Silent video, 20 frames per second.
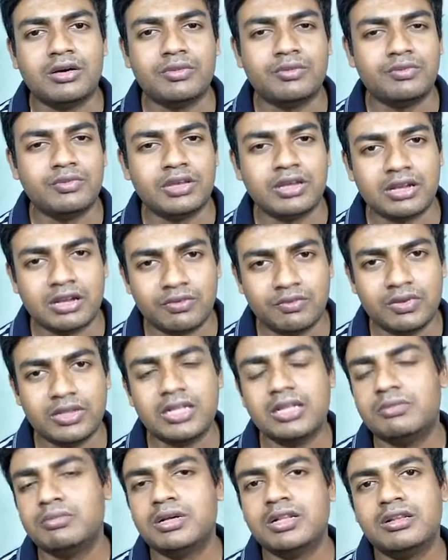we are
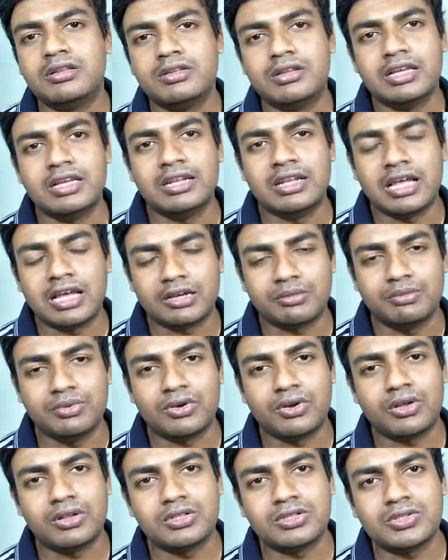available in Nagpur
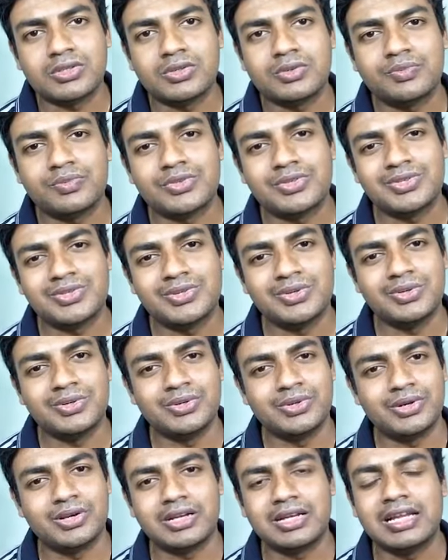also. So
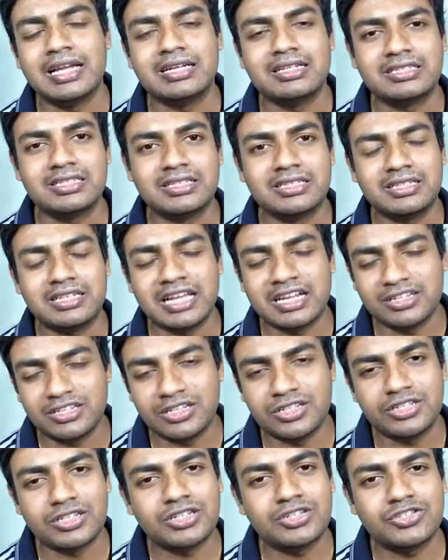get in
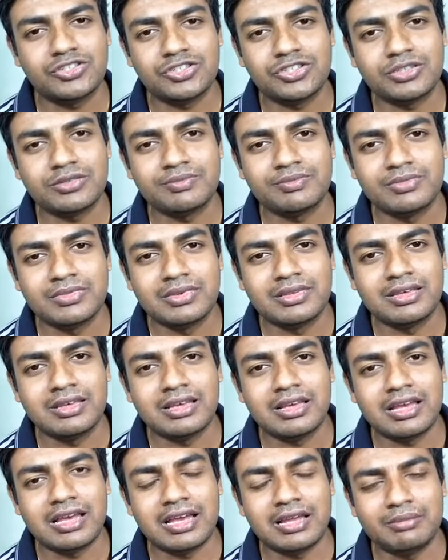touch,
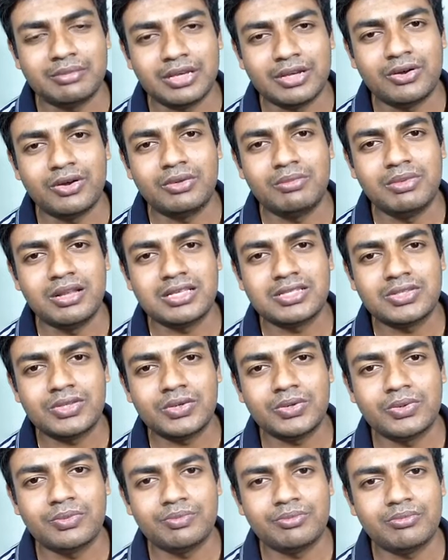and may God bless
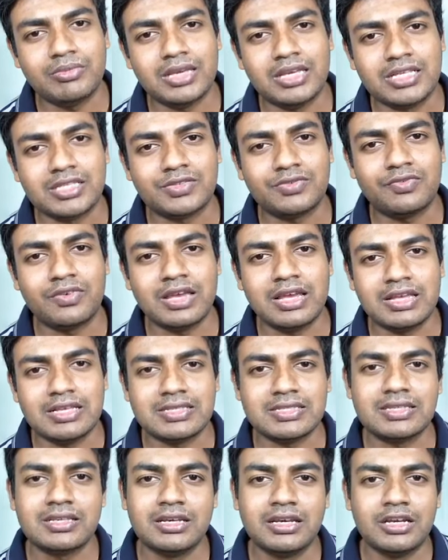you. May His
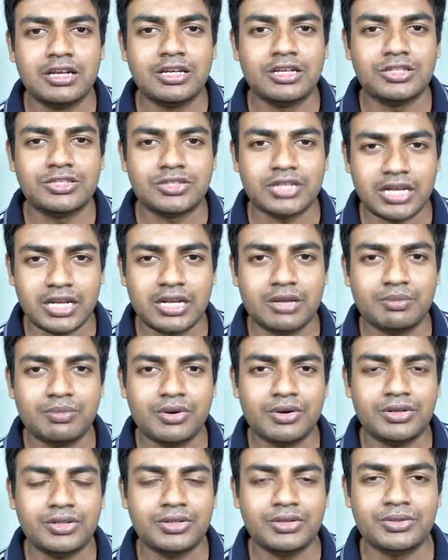face shine
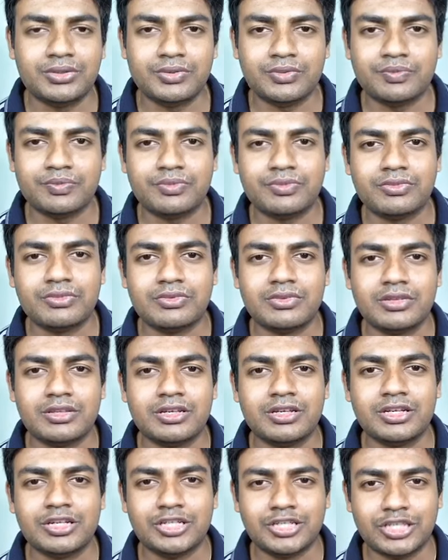upon you.
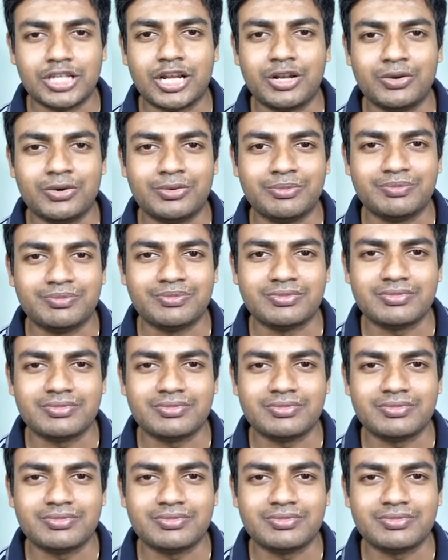Shalom.